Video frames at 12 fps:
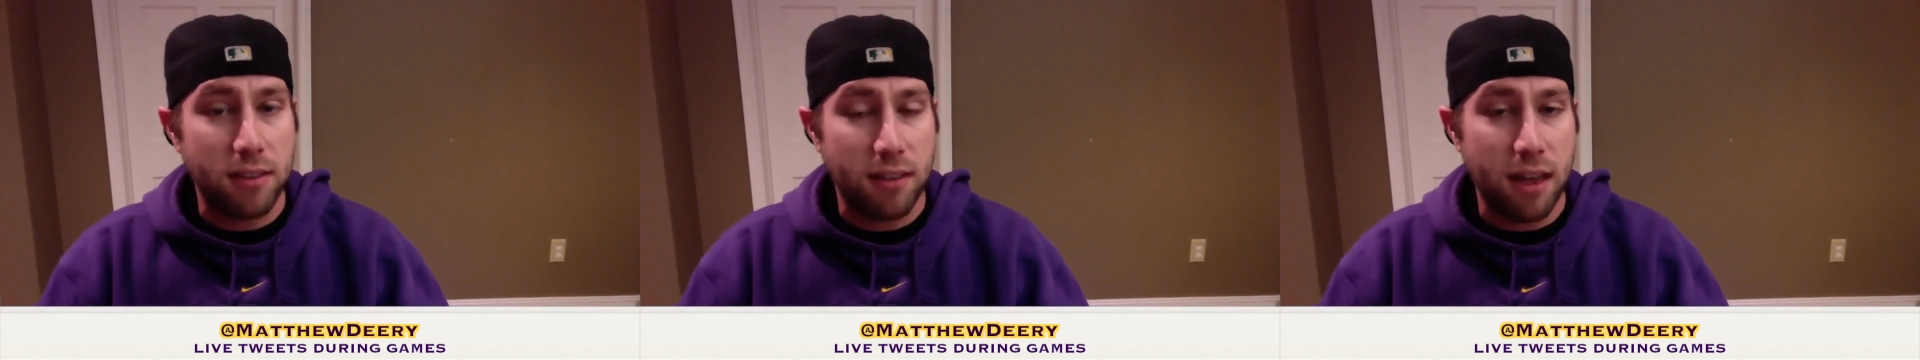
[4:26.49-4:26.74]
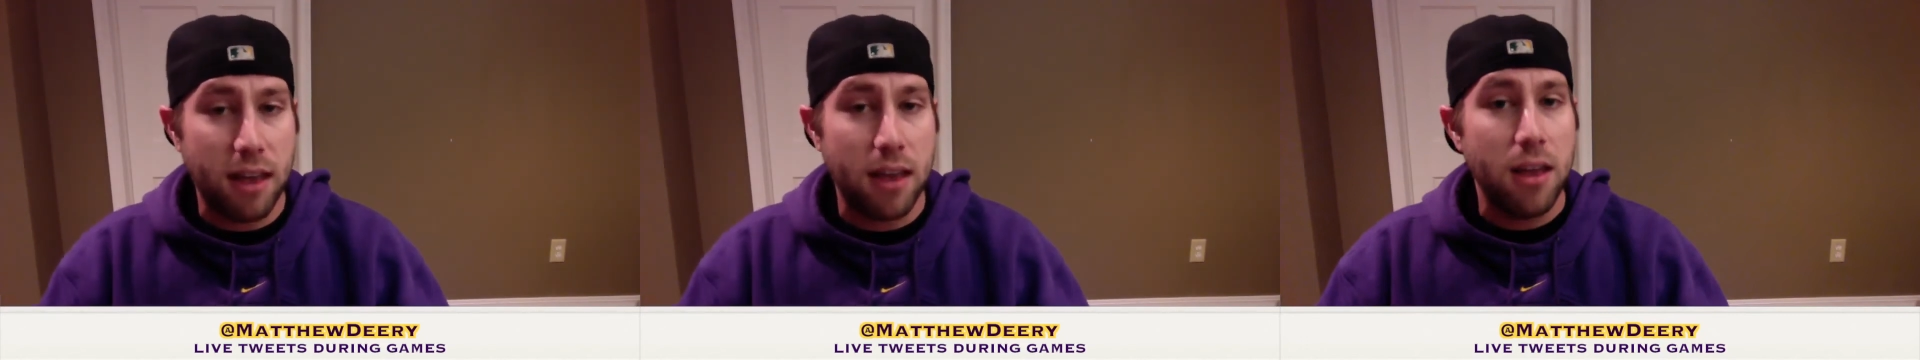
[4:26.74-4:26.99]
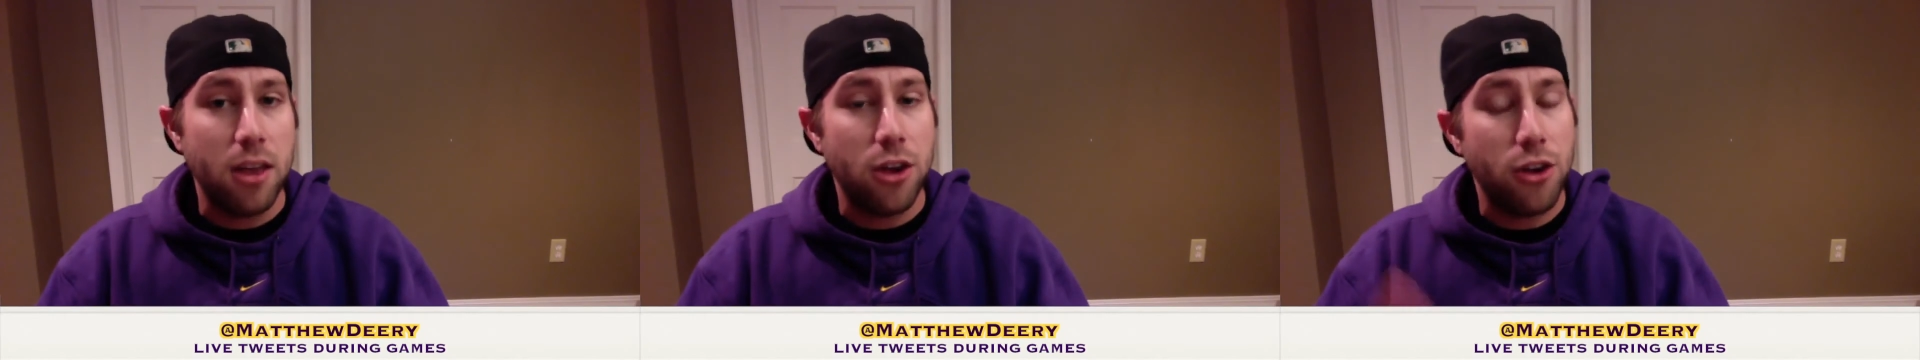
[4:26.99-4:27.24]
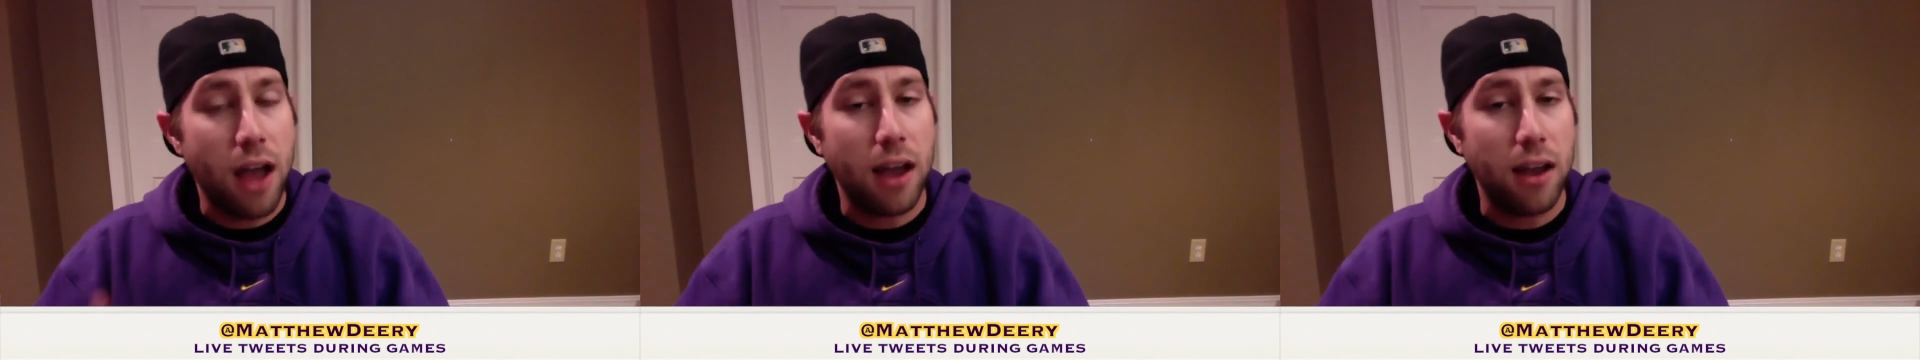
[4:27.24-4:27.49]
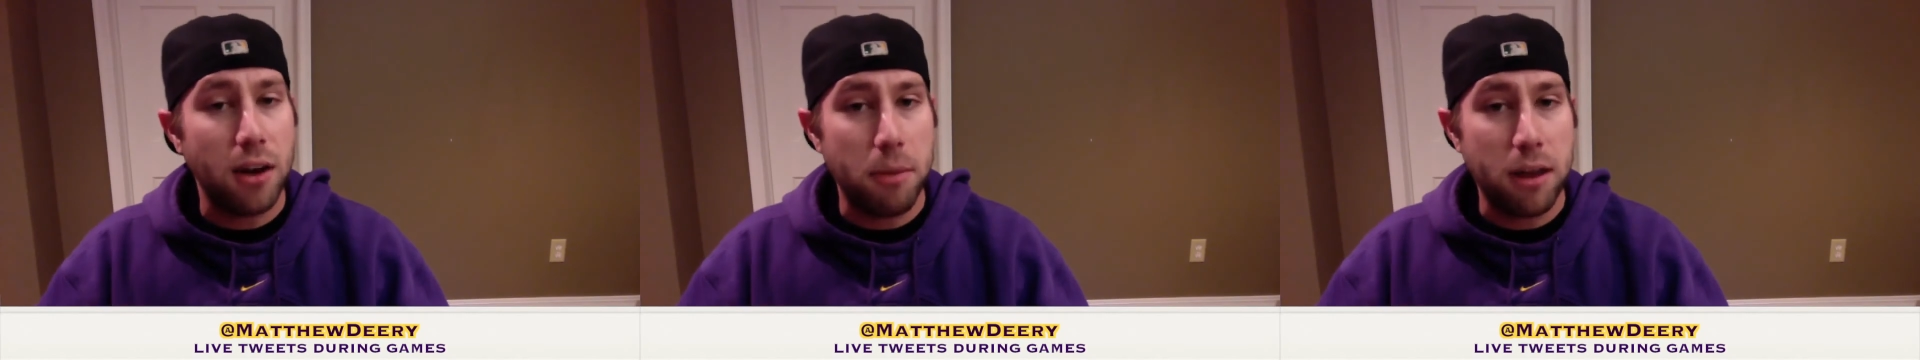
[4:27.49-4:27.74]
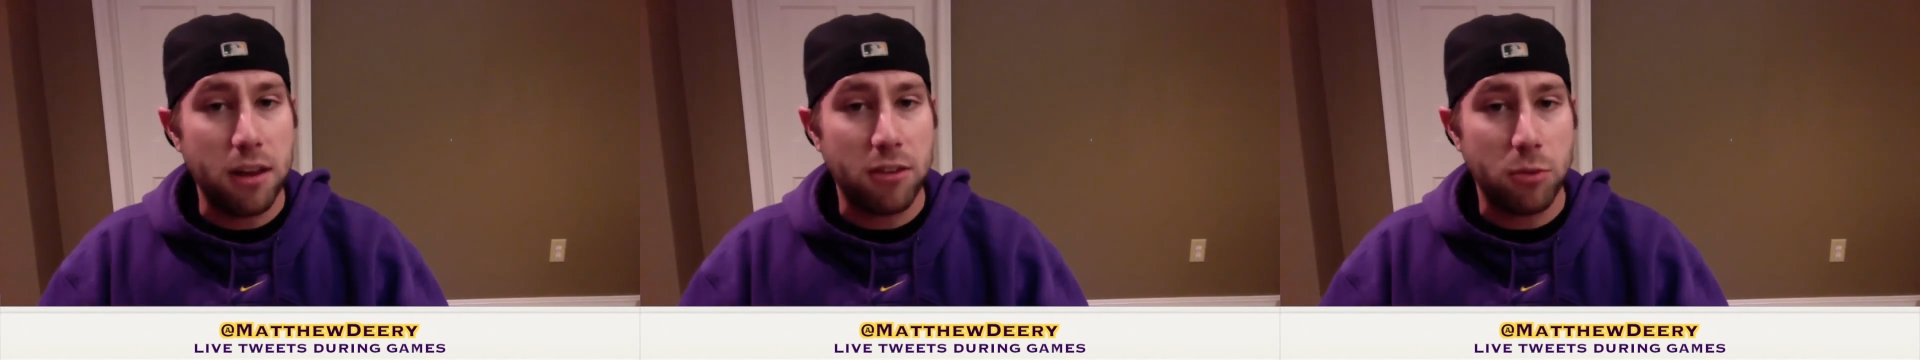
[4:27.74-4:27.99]
say, you're not going to
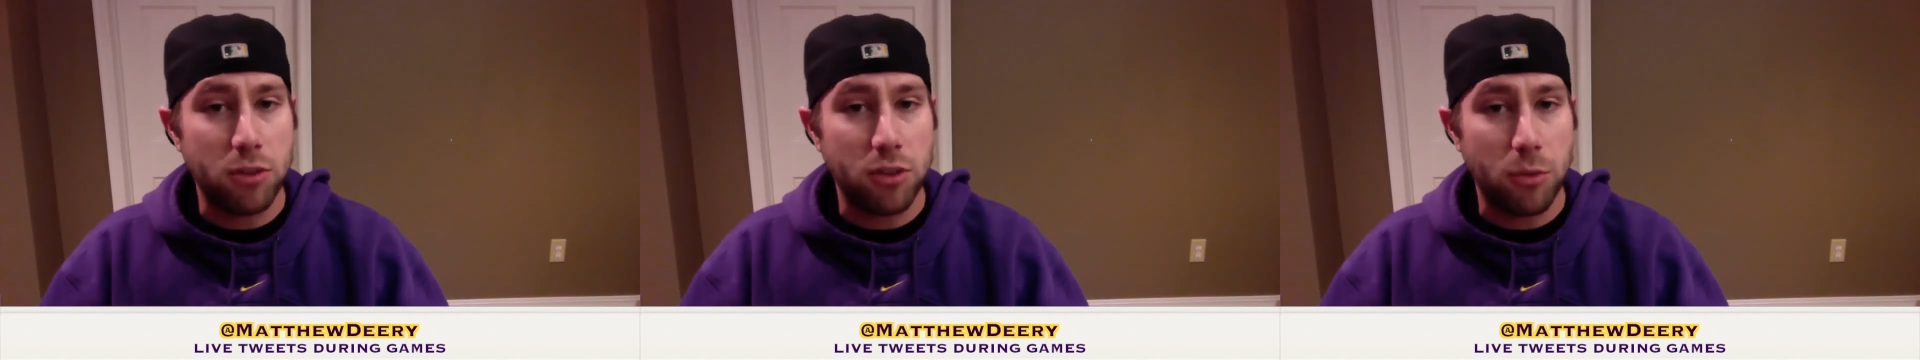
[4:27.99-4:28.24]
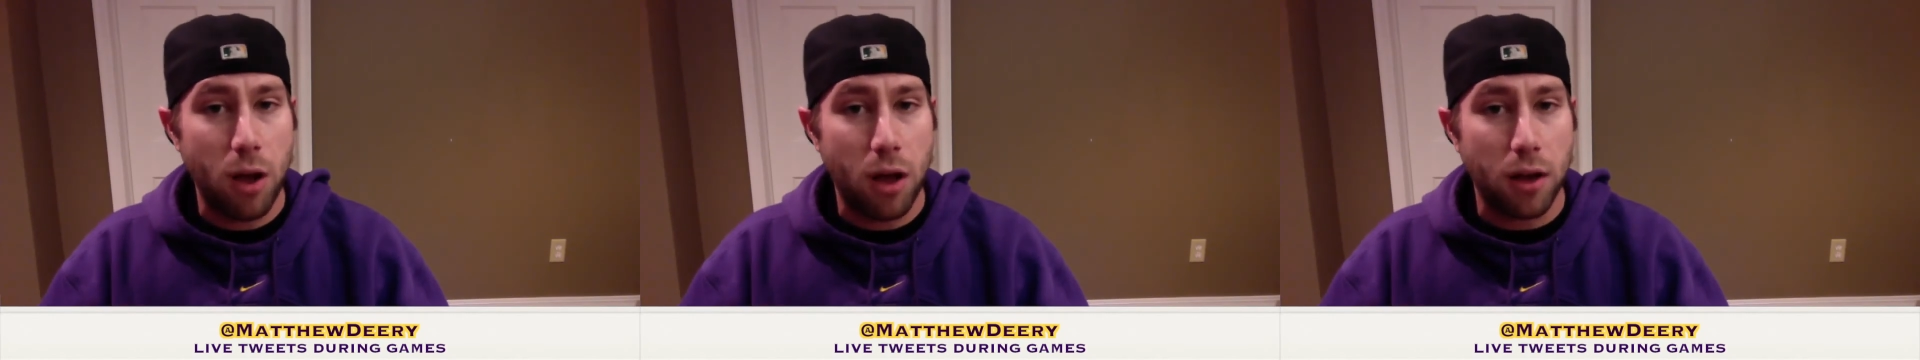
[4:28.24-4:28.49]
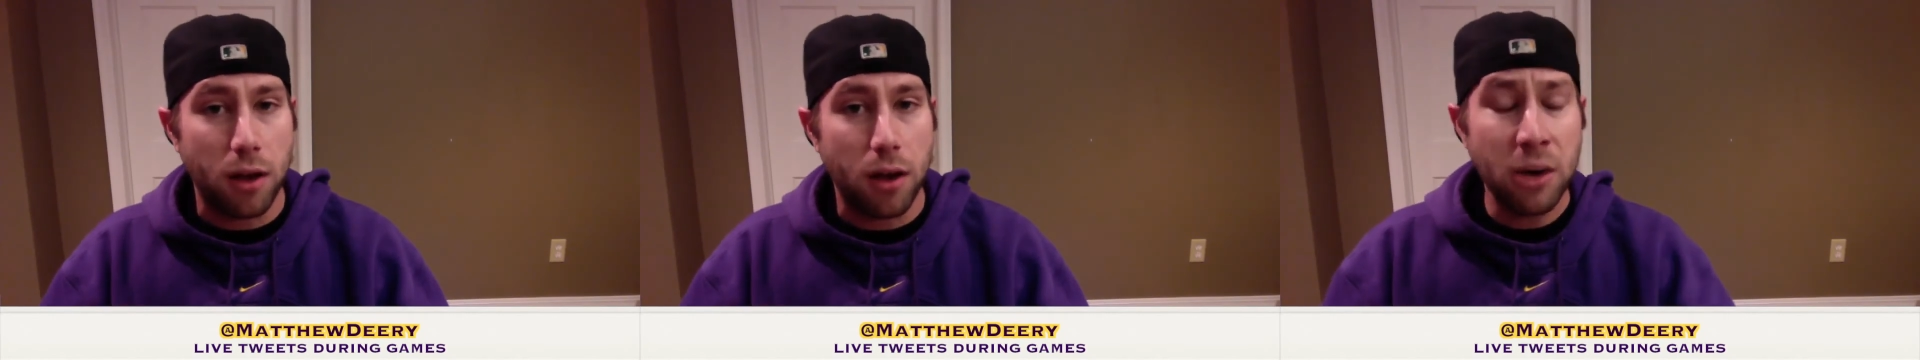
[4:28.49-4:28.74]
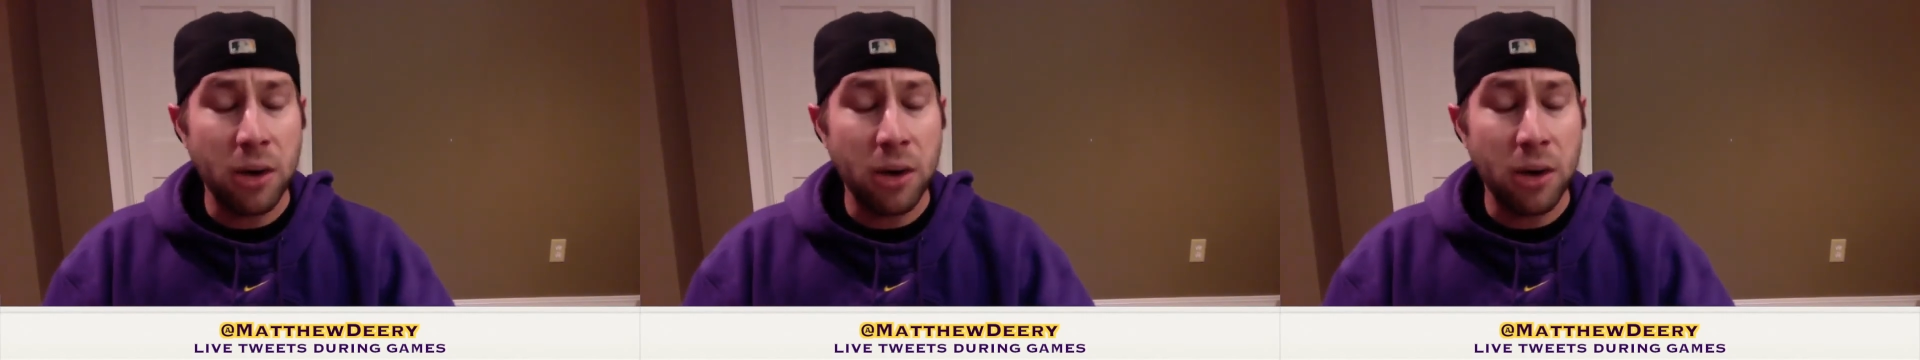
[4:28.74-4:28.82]
beat us with the run.